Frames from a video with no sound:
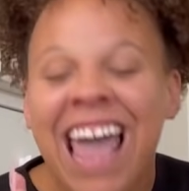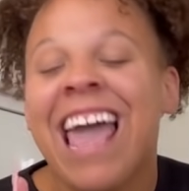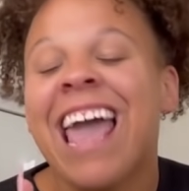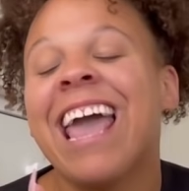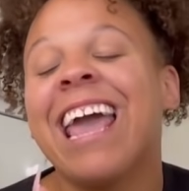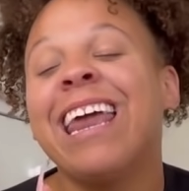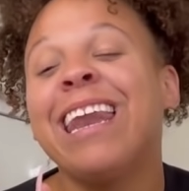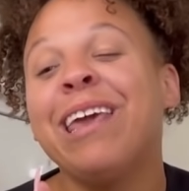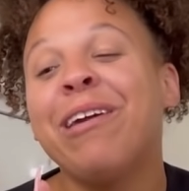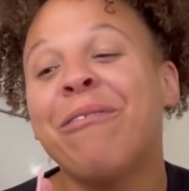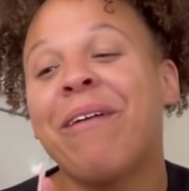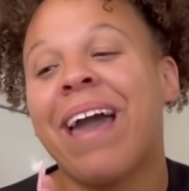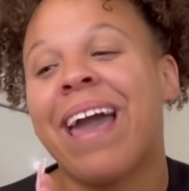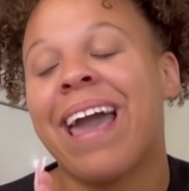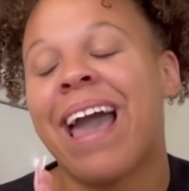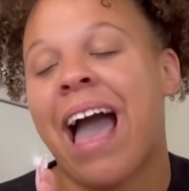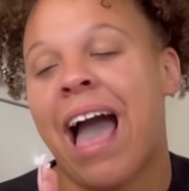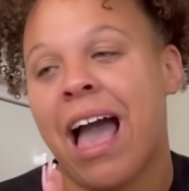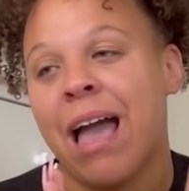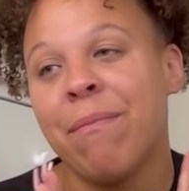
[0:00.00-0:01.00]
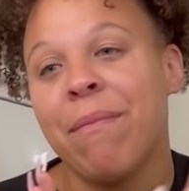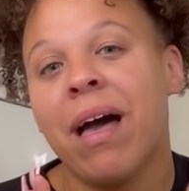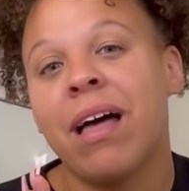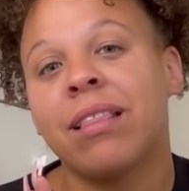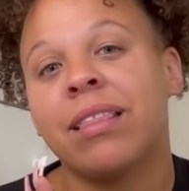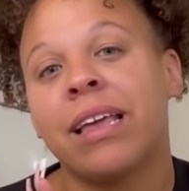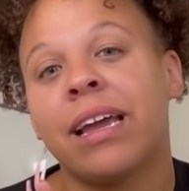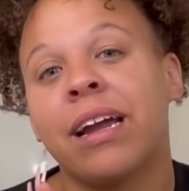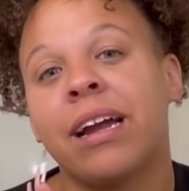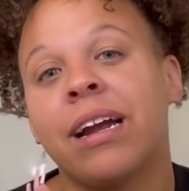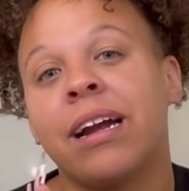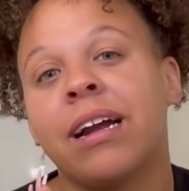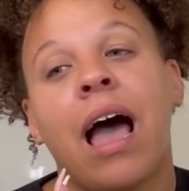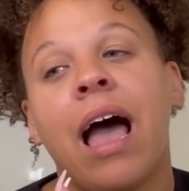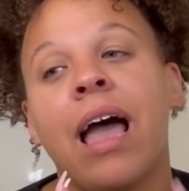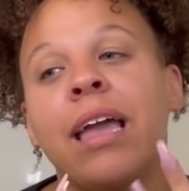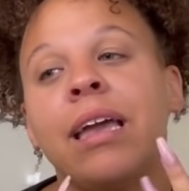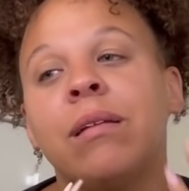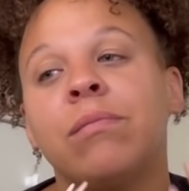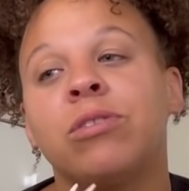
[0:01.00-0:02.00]
Anyway, I'm out there.
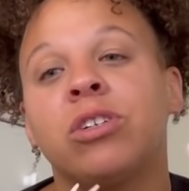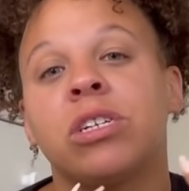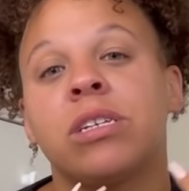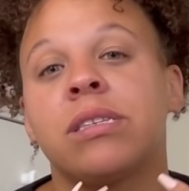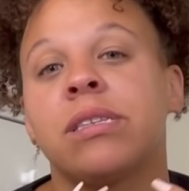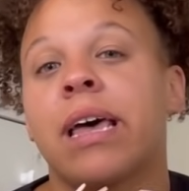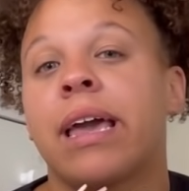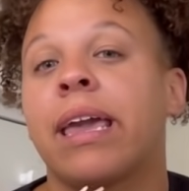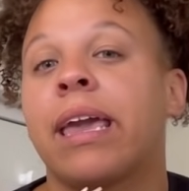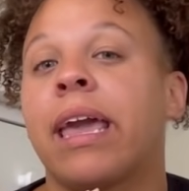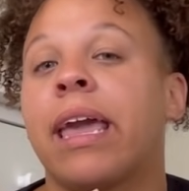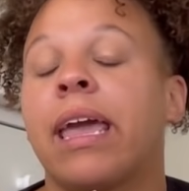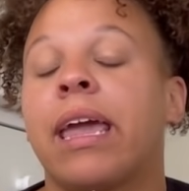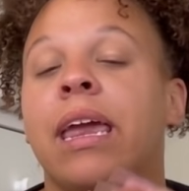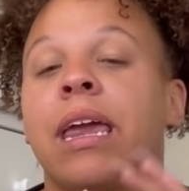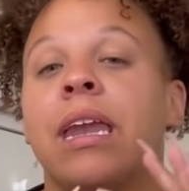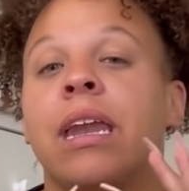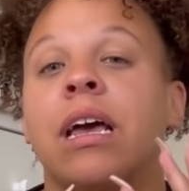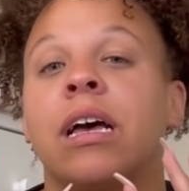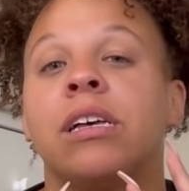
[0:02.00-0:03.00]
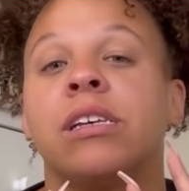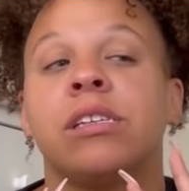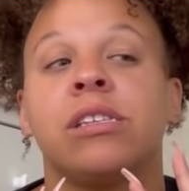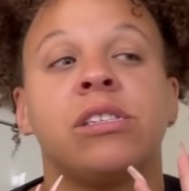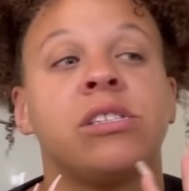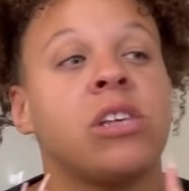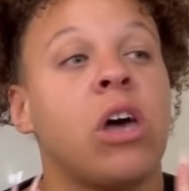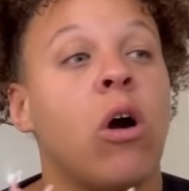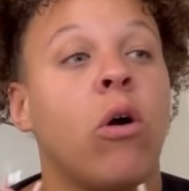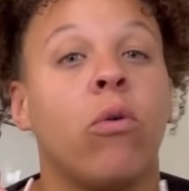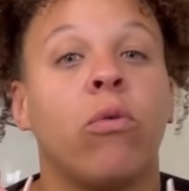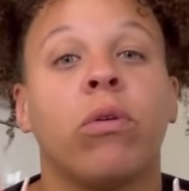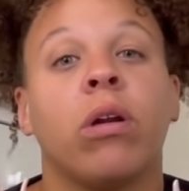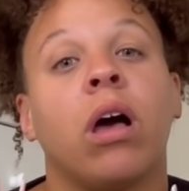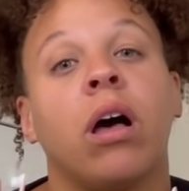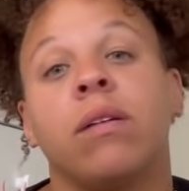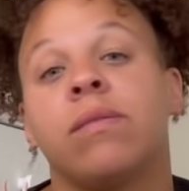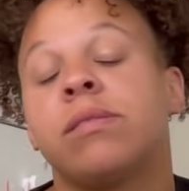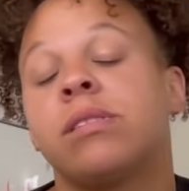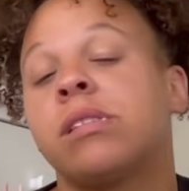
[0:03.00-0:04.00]
I am just like in a zone
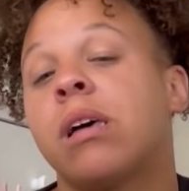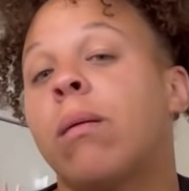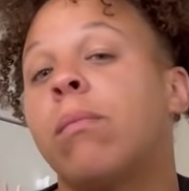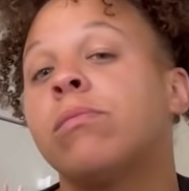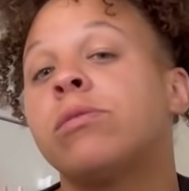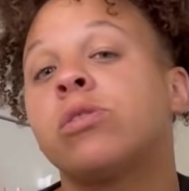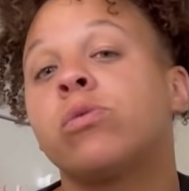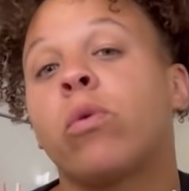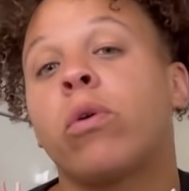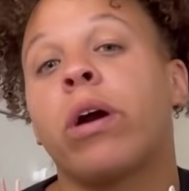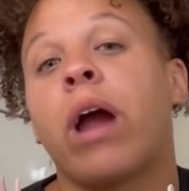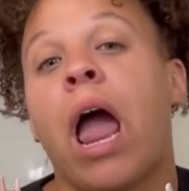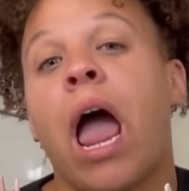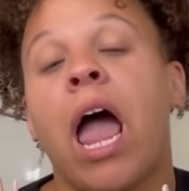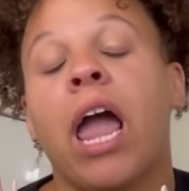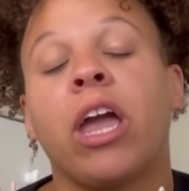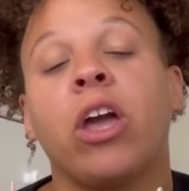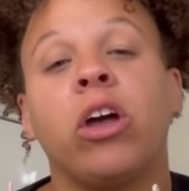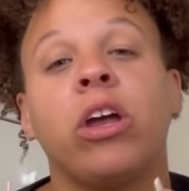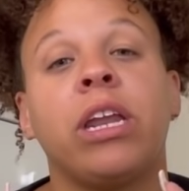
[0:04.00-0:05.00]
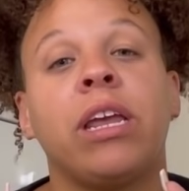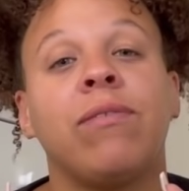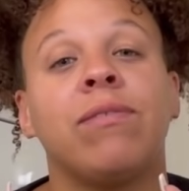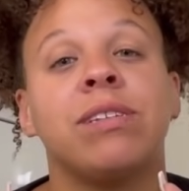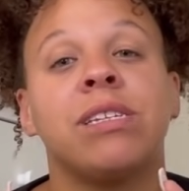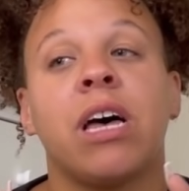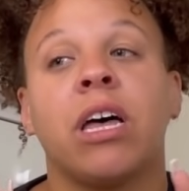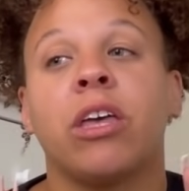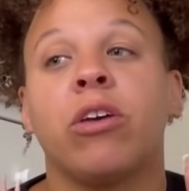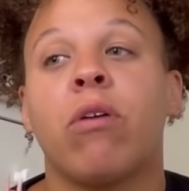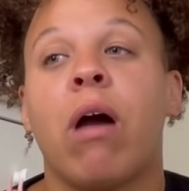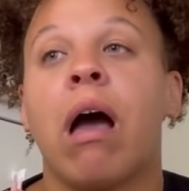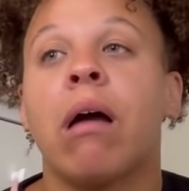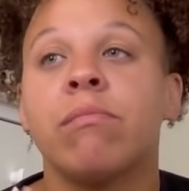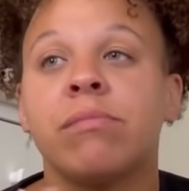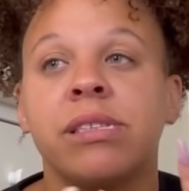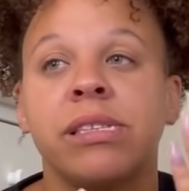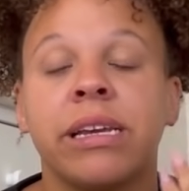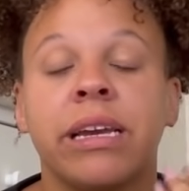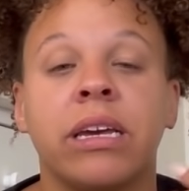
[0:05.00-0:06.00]
of some sort. I couldn't even tell you. I'm
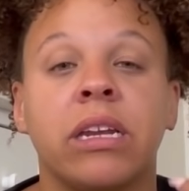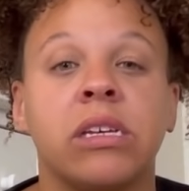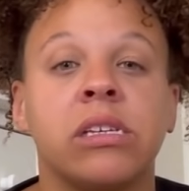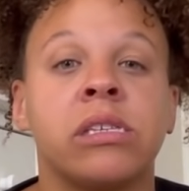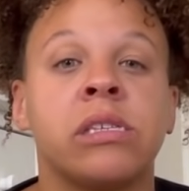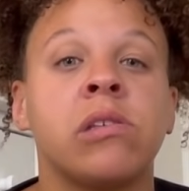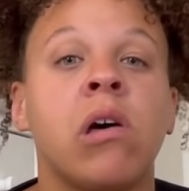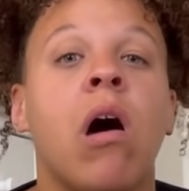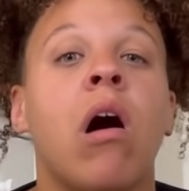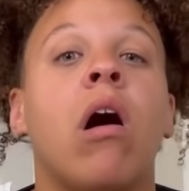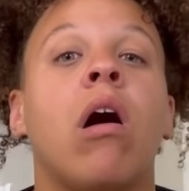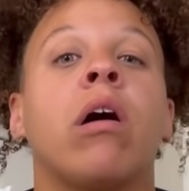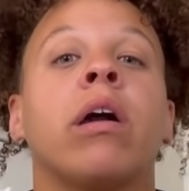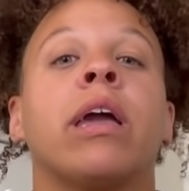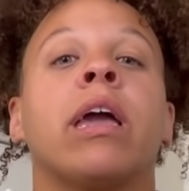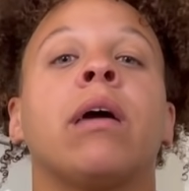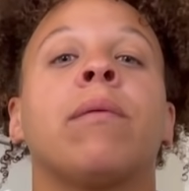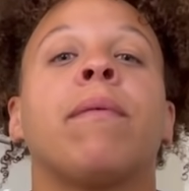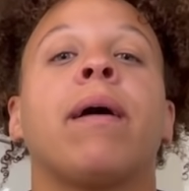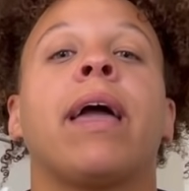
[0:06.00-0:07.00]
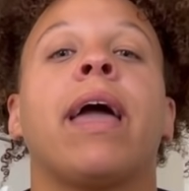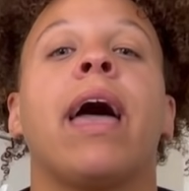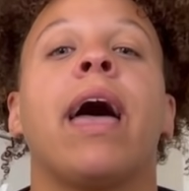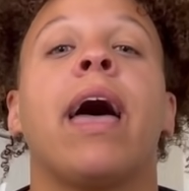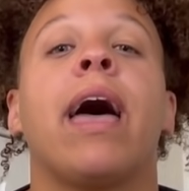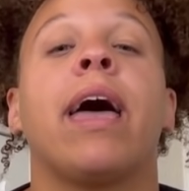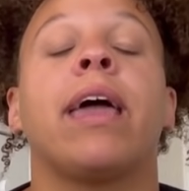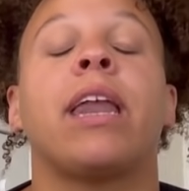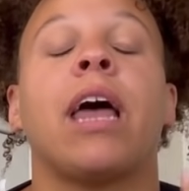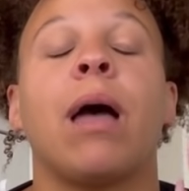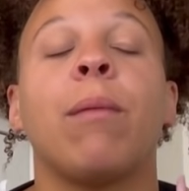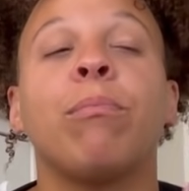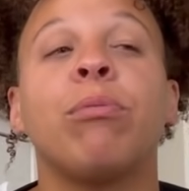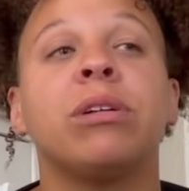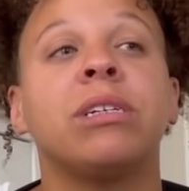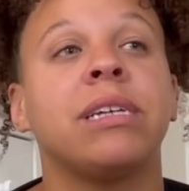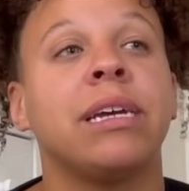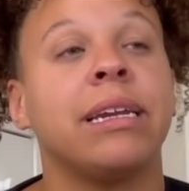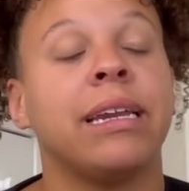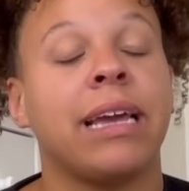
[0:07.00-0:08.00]
singing a song in my head. I'm
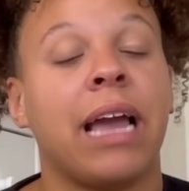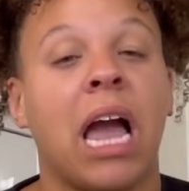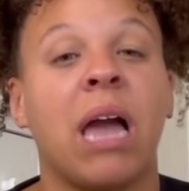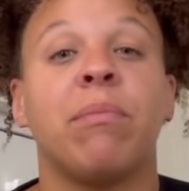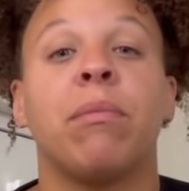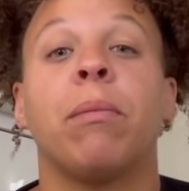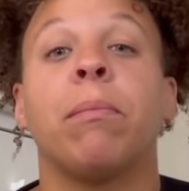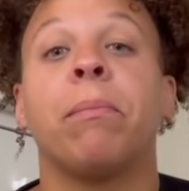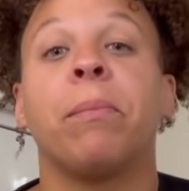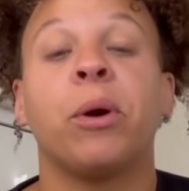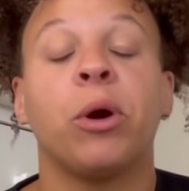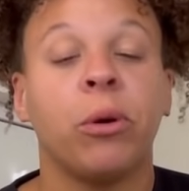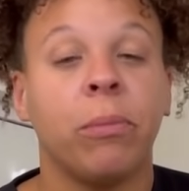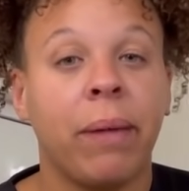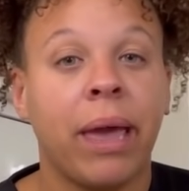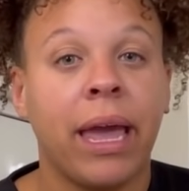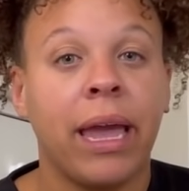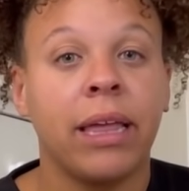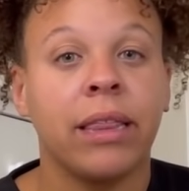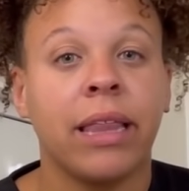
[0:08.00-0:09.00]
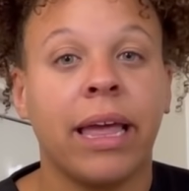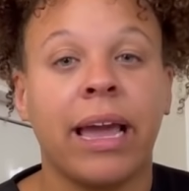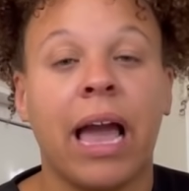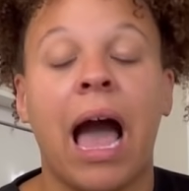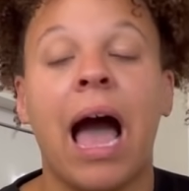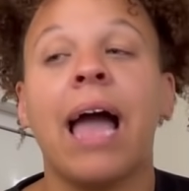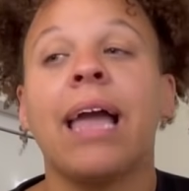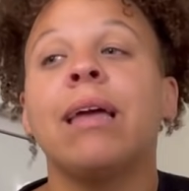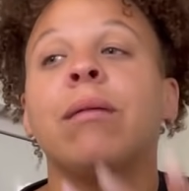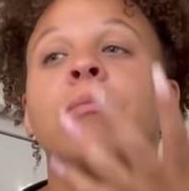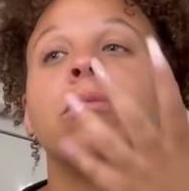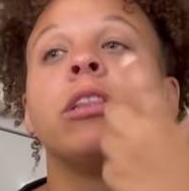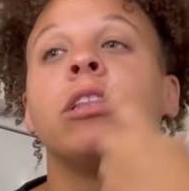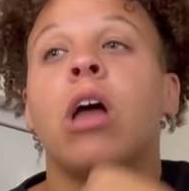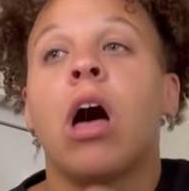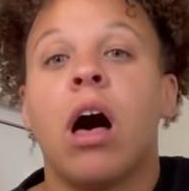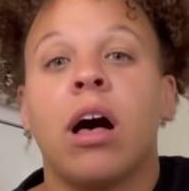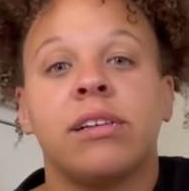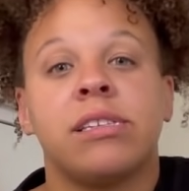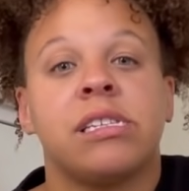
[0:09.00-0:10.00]
pretending I'm a mermaid. Like I am
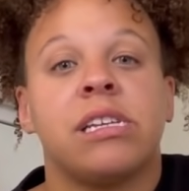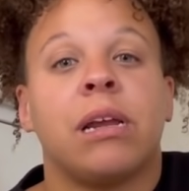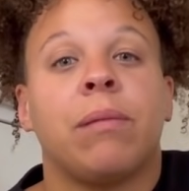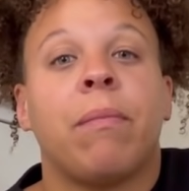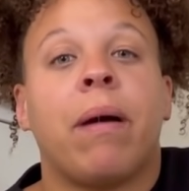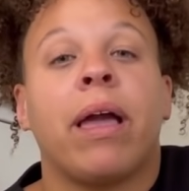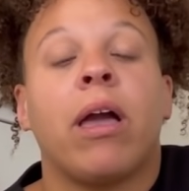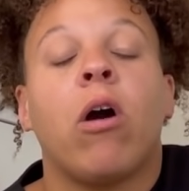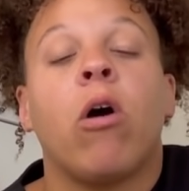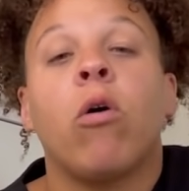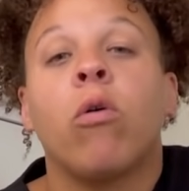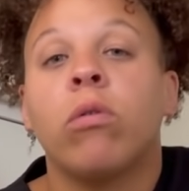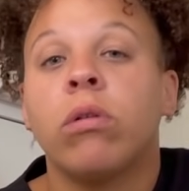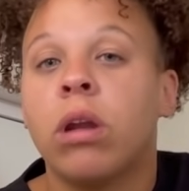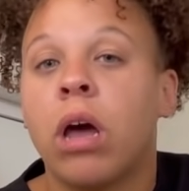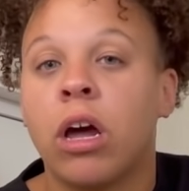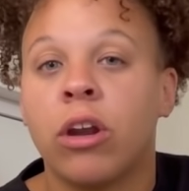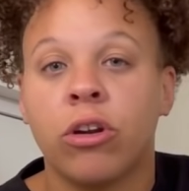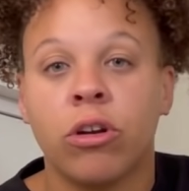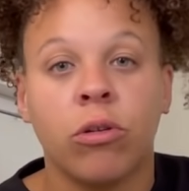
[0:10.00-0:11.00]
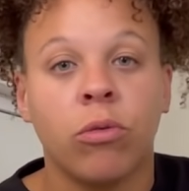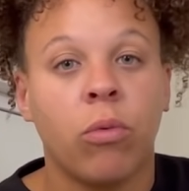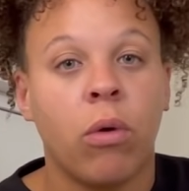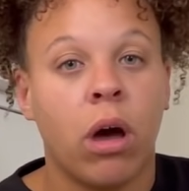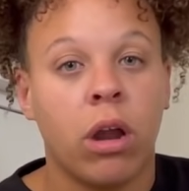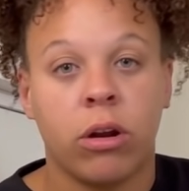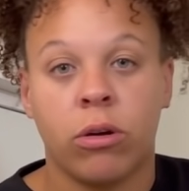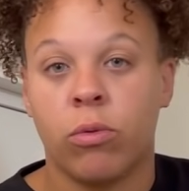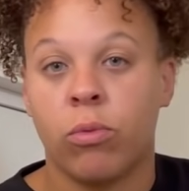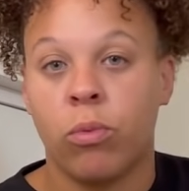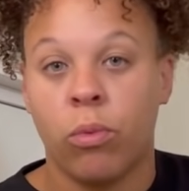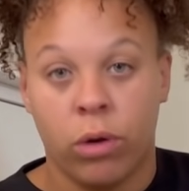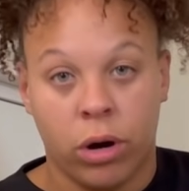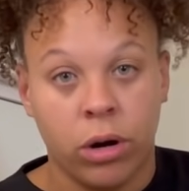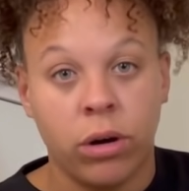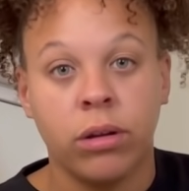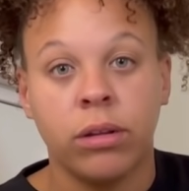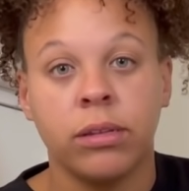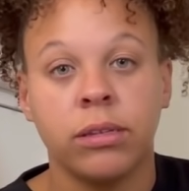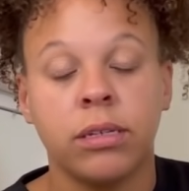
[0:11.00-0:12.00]
lost in my own underwater
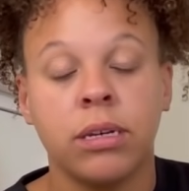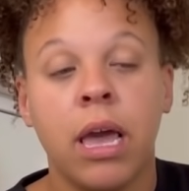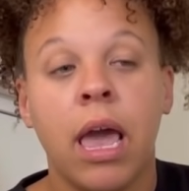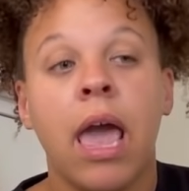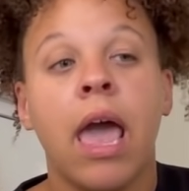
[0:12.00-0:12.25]
world.